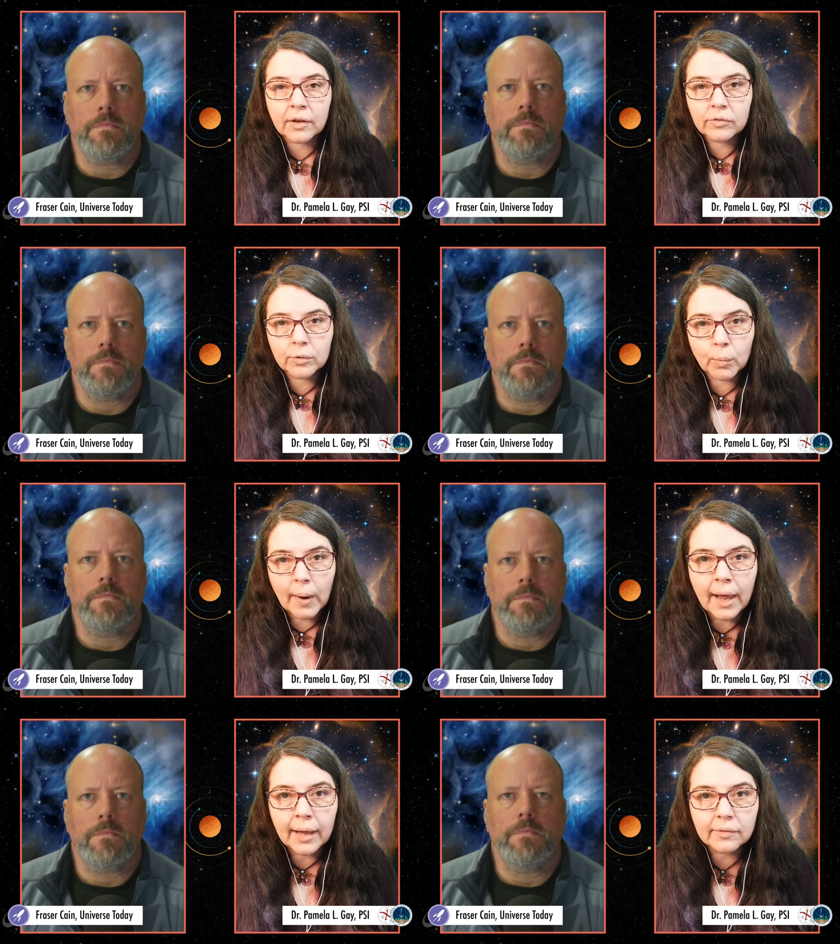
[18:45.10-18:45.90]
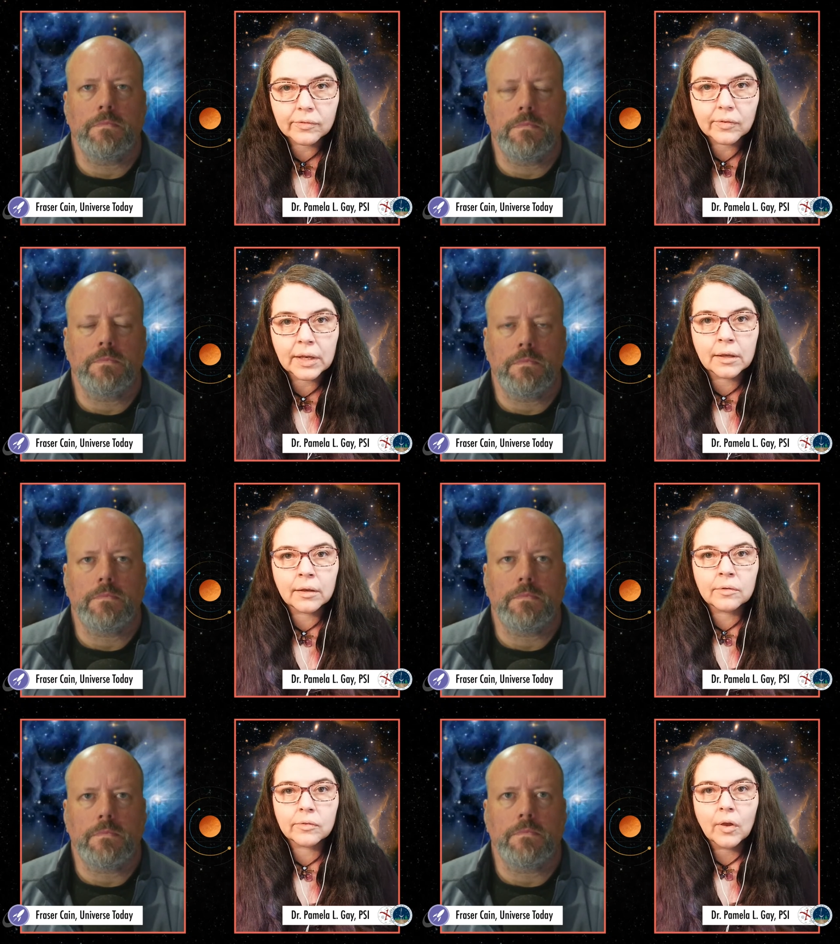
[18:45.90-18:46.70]
Speaker 1: Desert Rats
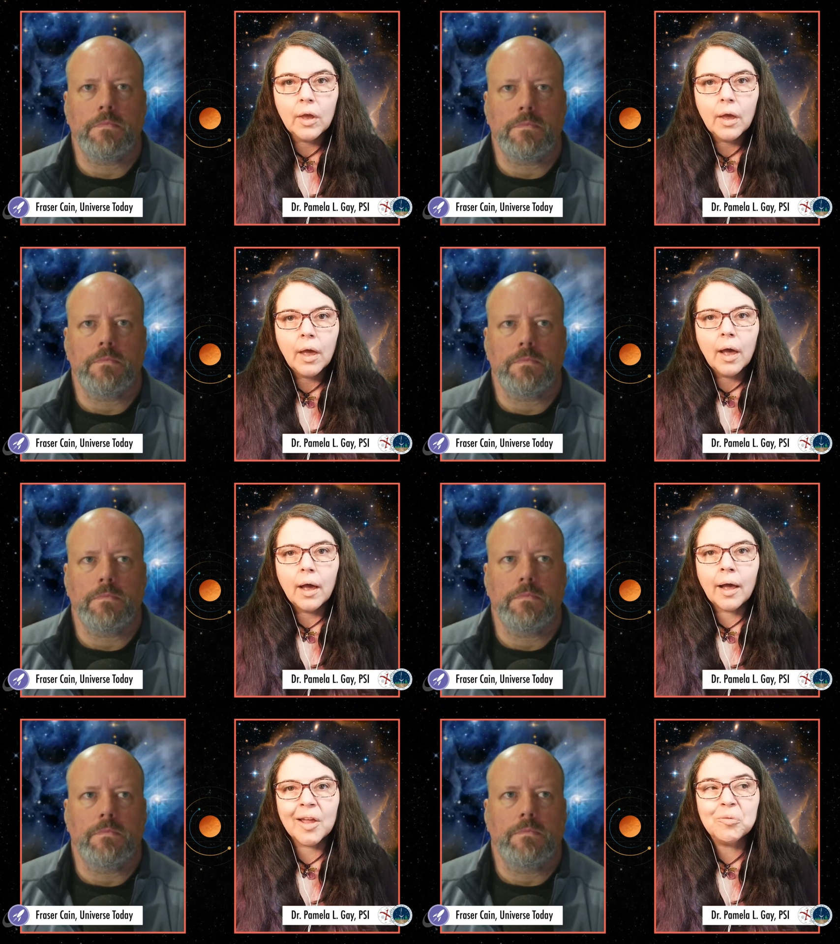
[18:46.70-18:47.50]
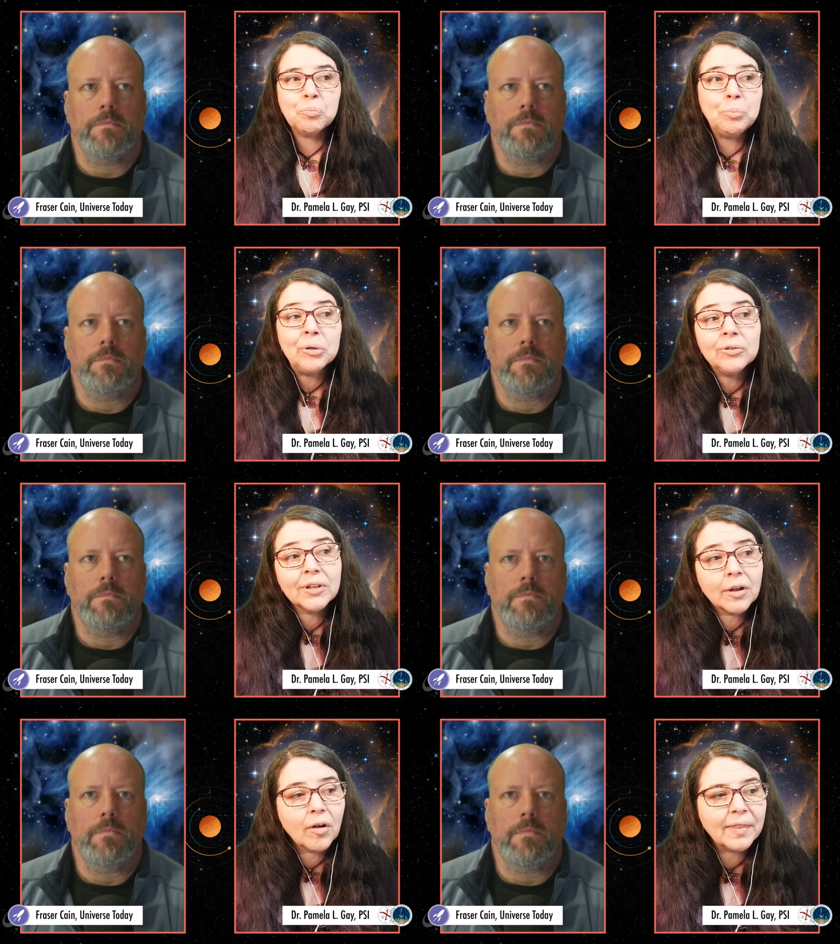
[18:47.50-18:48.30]
is uh,
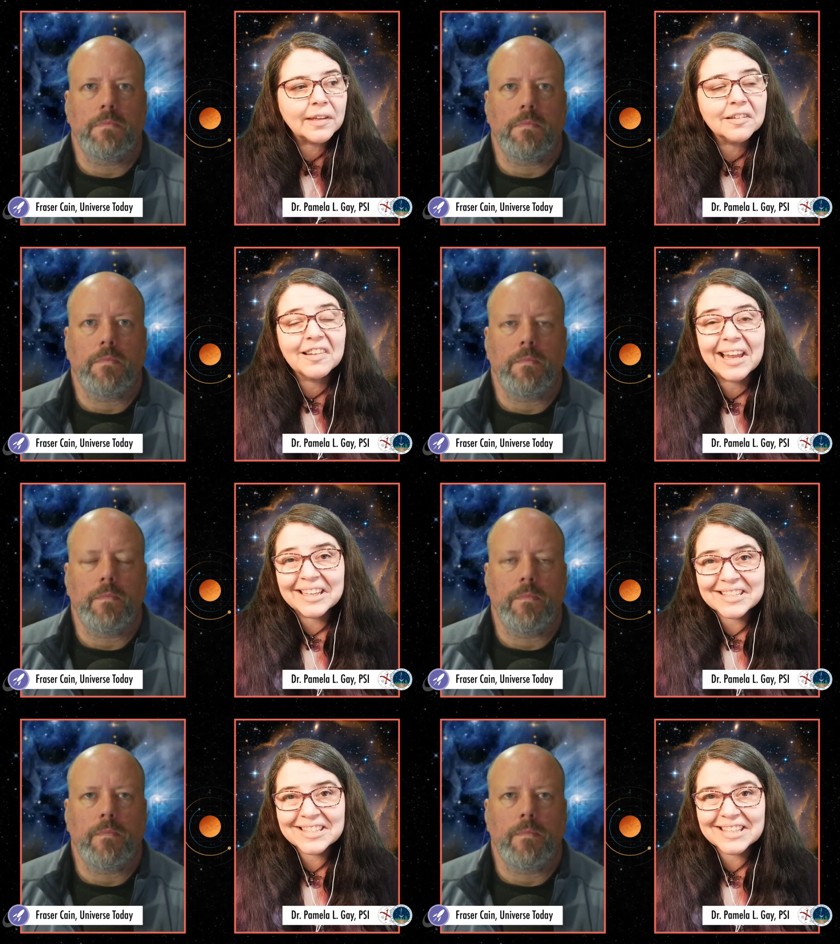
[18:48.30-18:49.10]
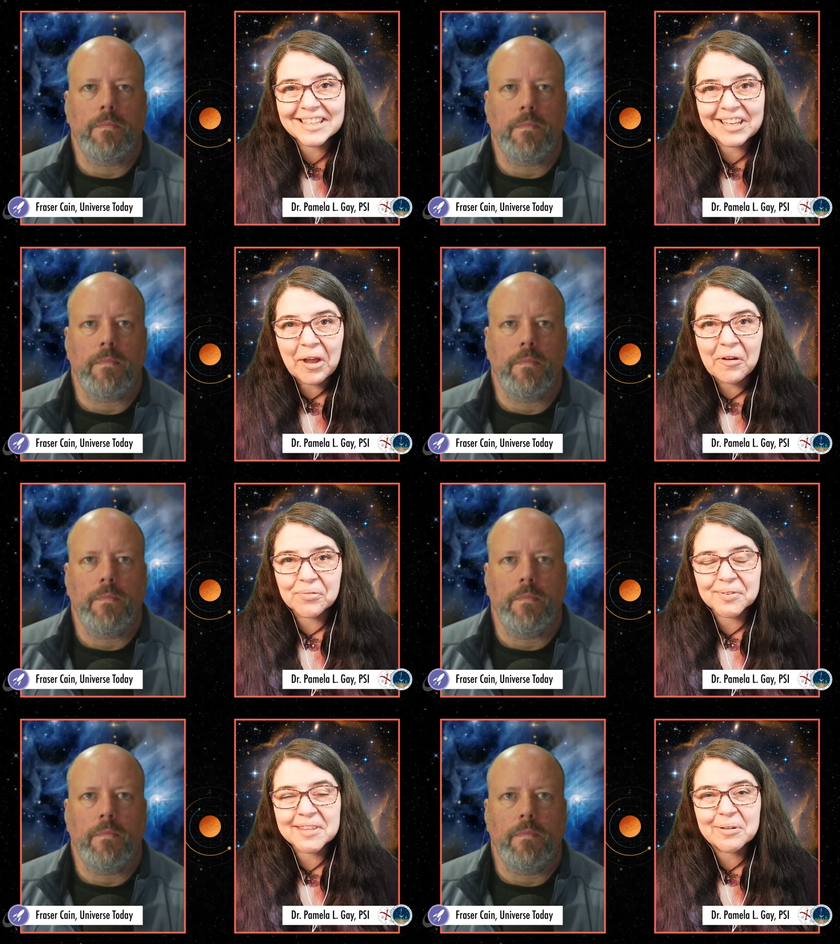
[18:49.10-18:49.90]
building on the legacy
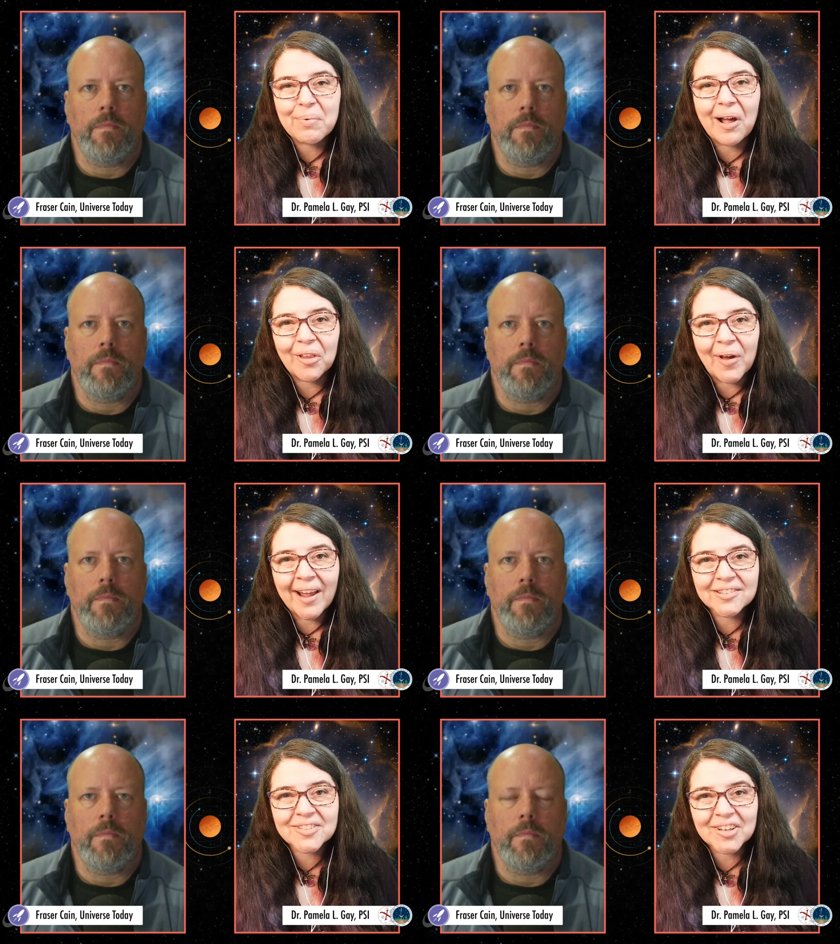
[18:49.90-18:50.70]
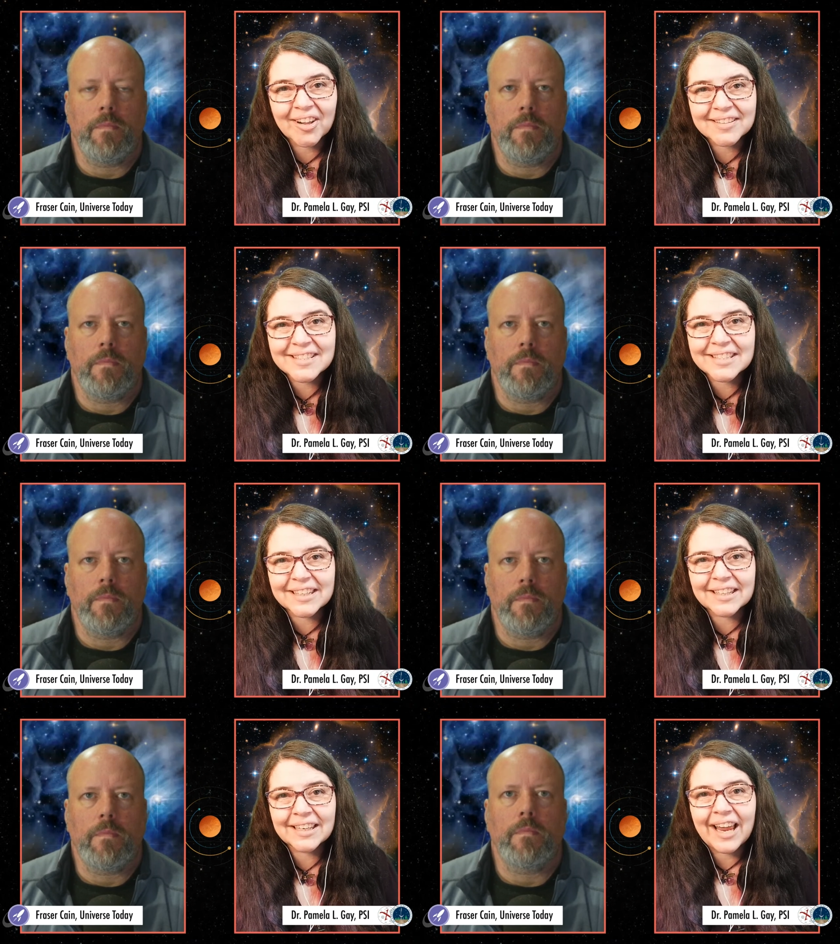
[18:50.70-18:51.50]
of what the Apollo astronauts
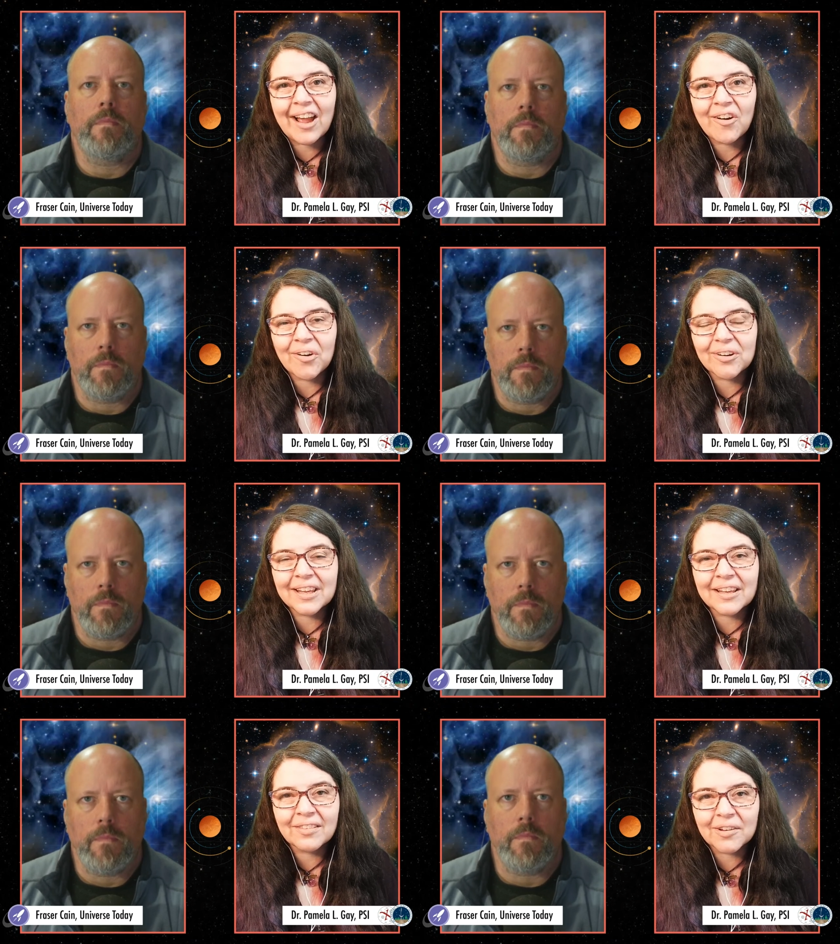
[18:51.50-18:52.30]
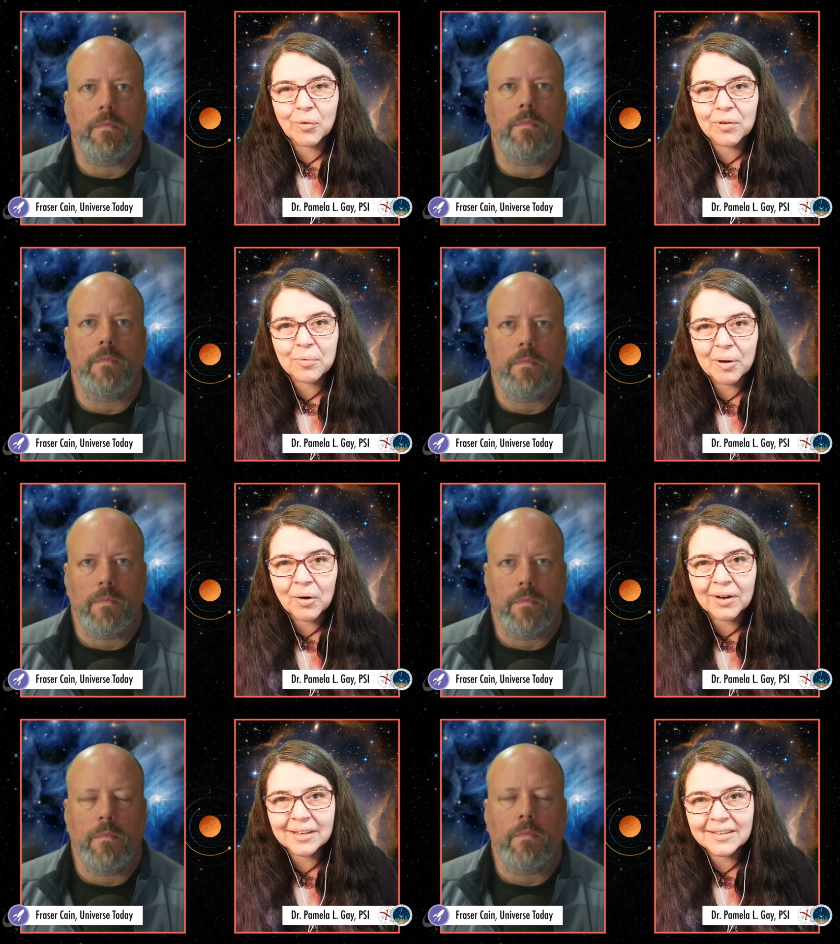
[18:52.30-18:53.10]
did out in the North
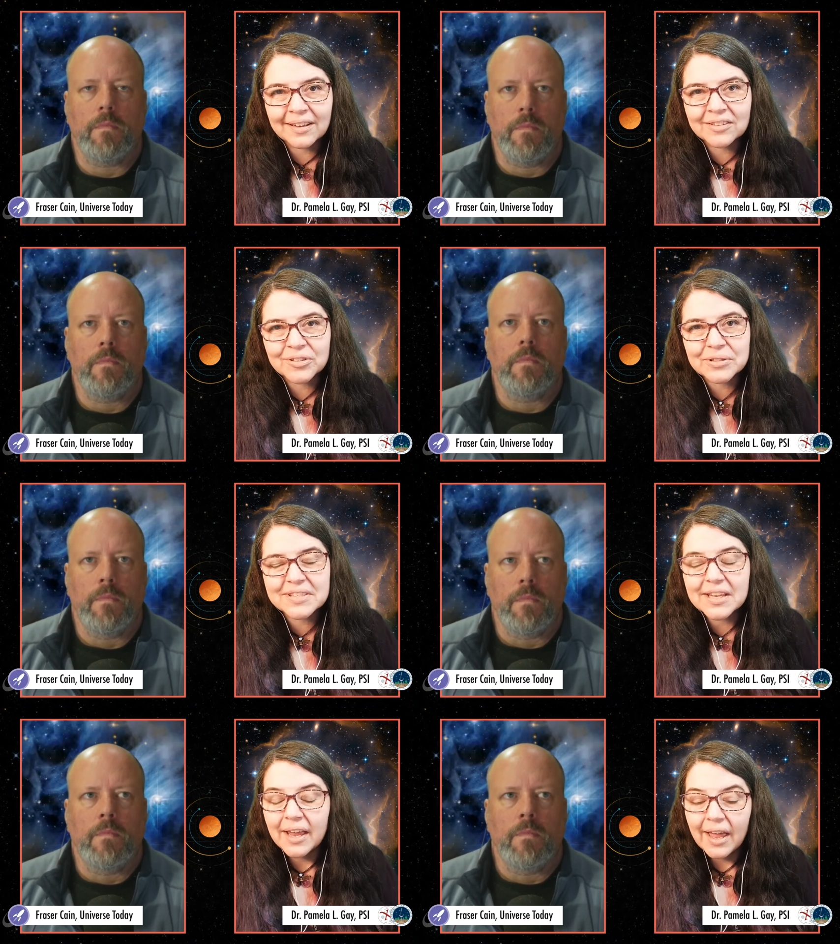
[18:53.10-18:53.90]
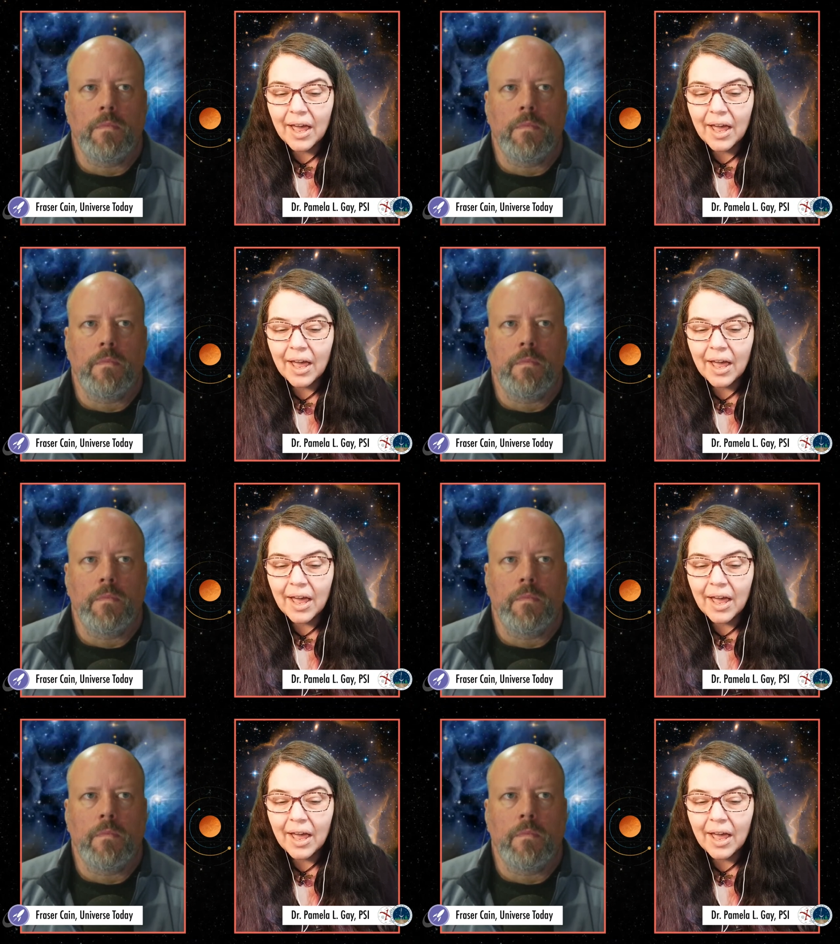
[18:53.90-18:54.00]
American deserts